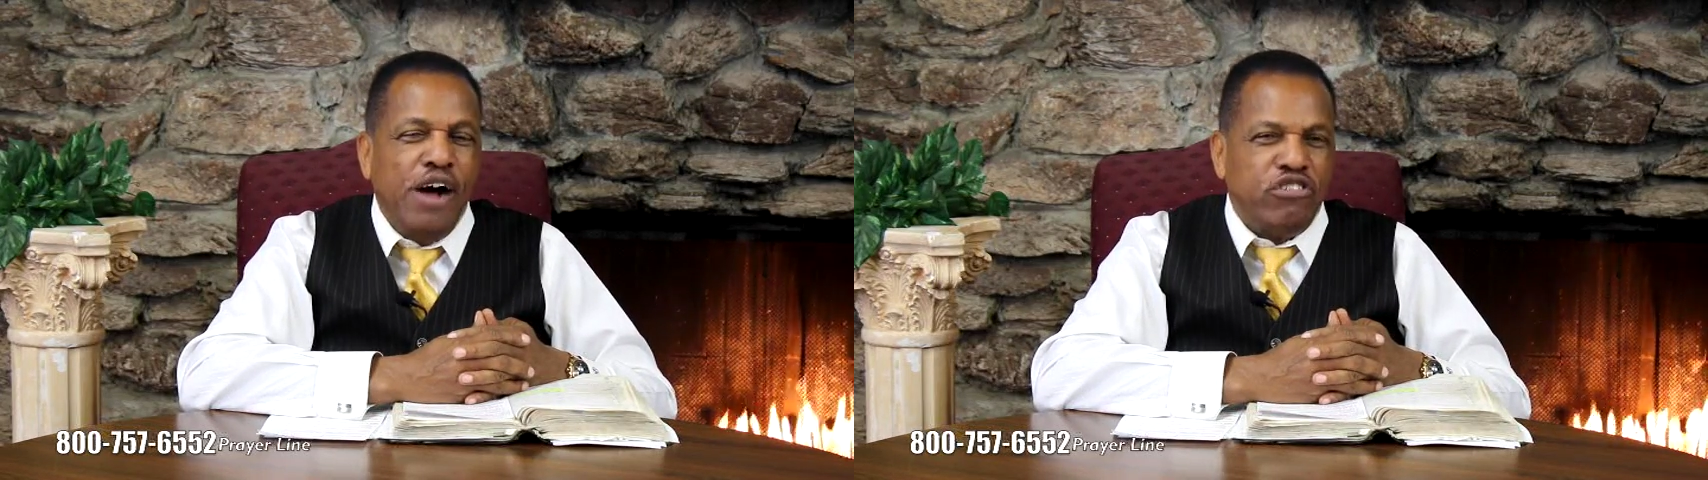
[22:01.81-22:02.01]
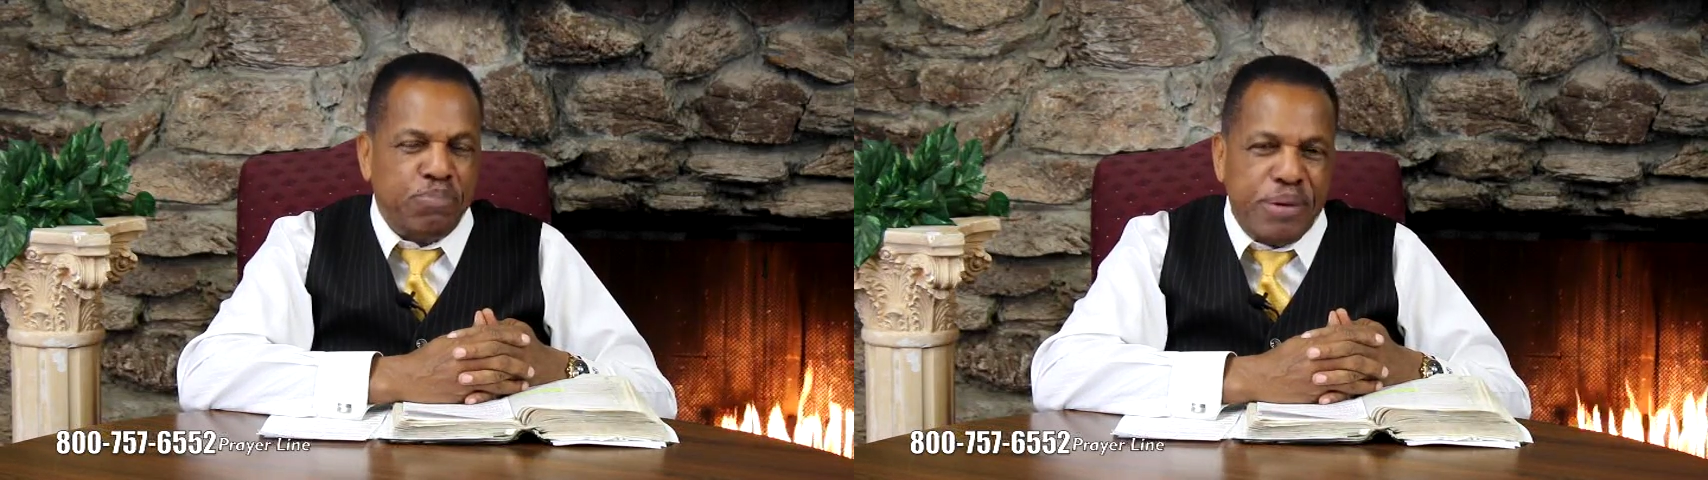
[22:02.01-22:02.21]

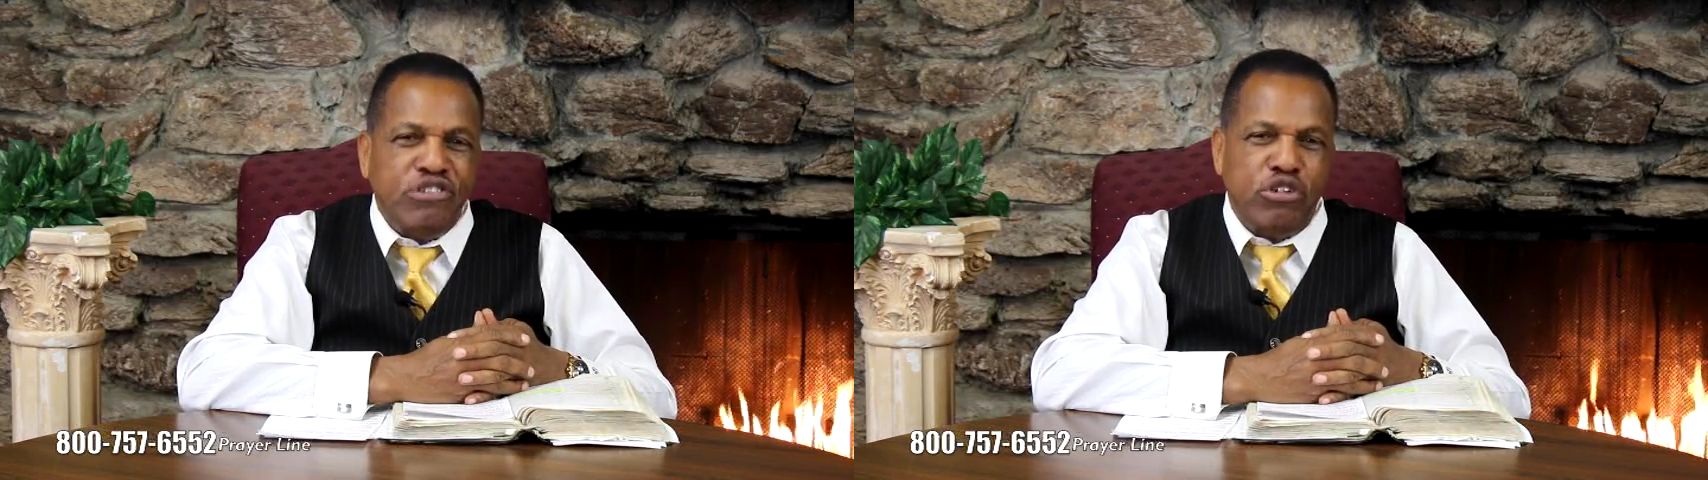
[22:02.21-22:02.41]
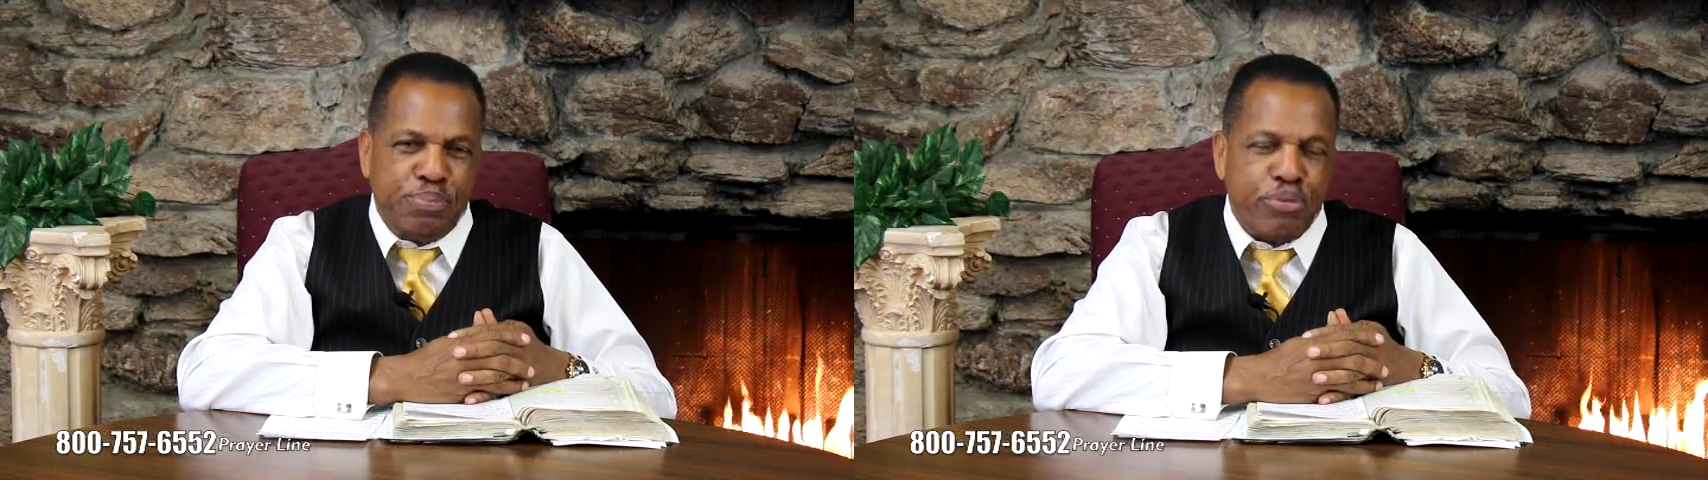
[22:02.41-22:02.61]
a
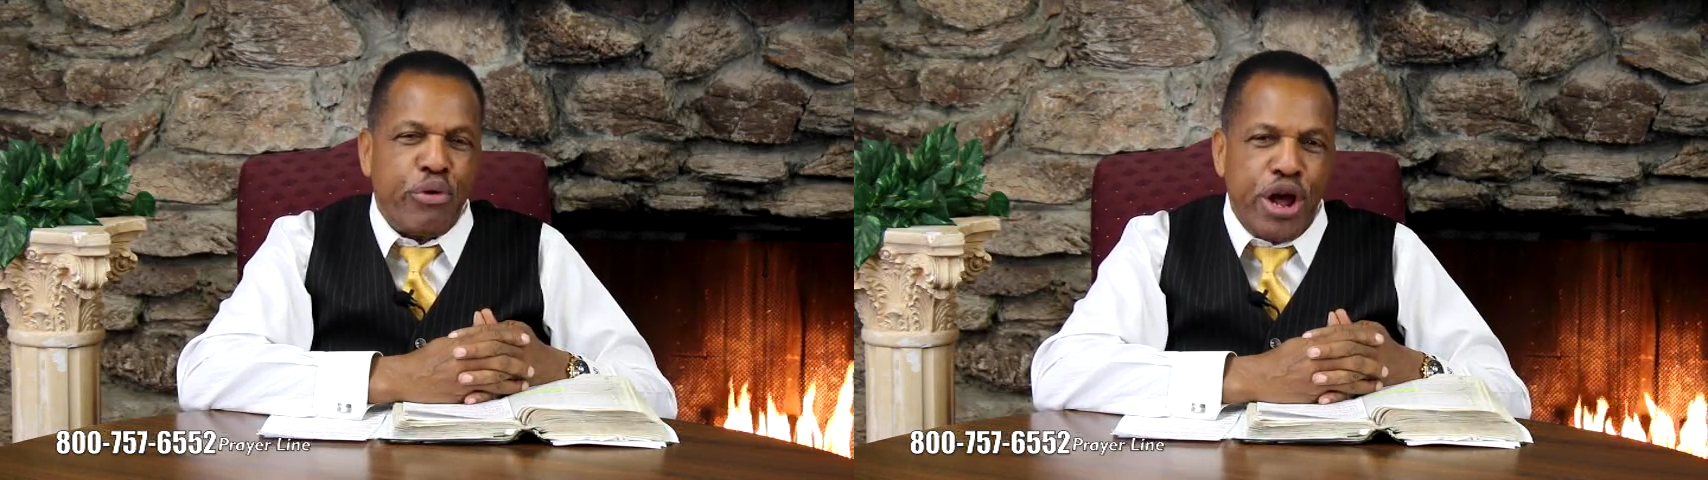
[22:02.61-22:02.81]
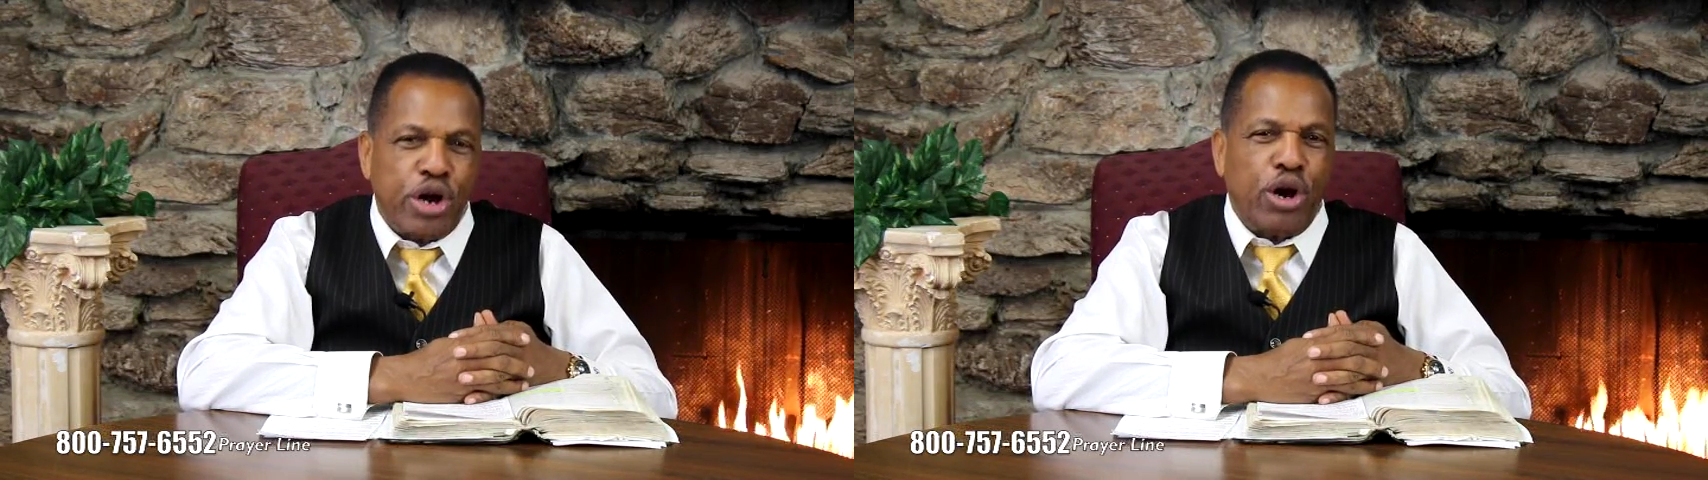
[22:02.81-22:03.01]
special
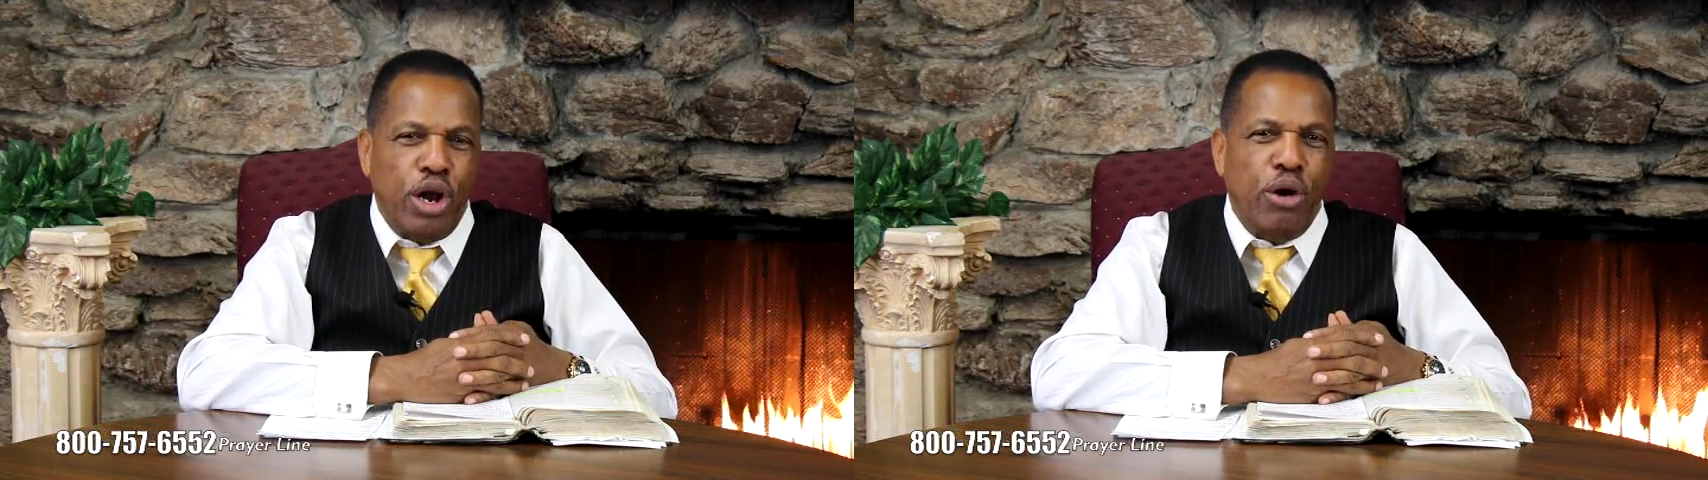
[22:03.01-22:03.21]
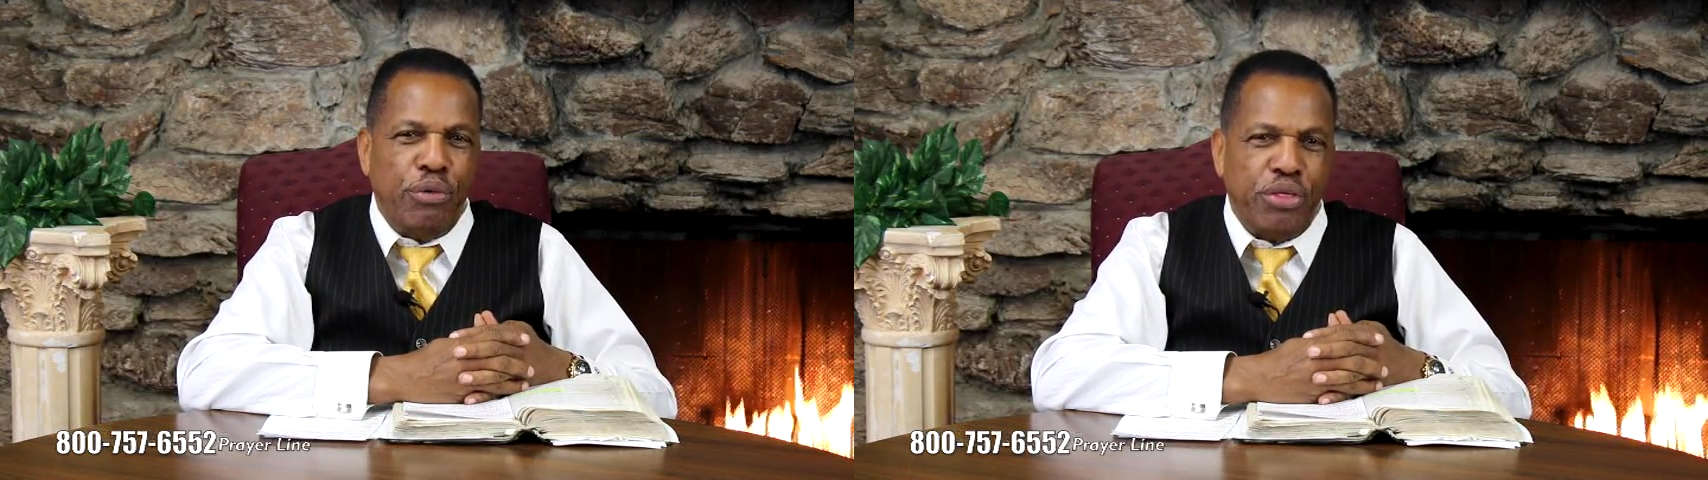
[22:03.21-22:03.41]
prayer
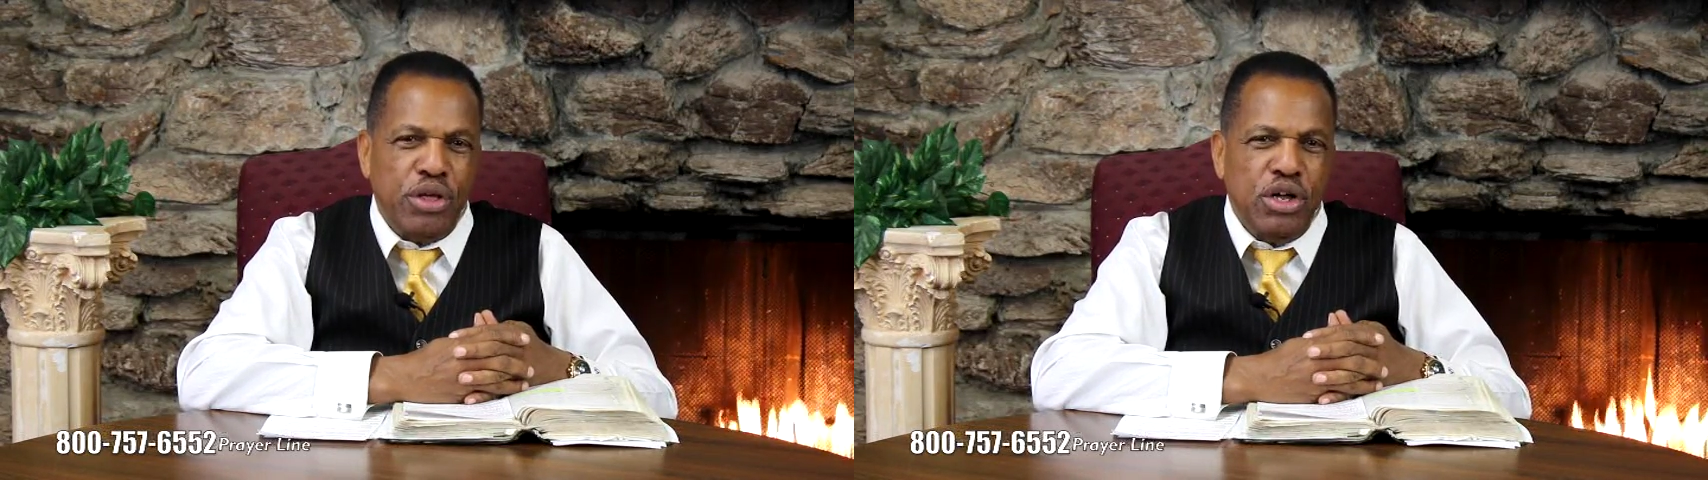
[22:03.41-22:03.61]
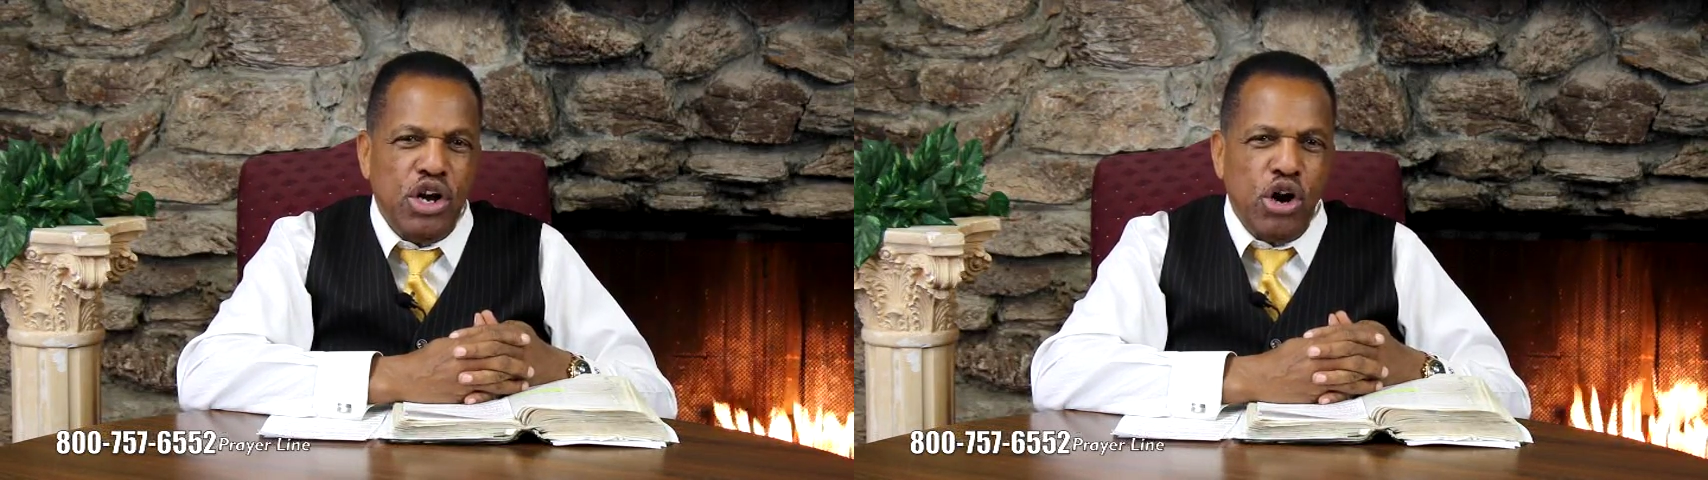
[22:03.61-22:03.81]
cloth,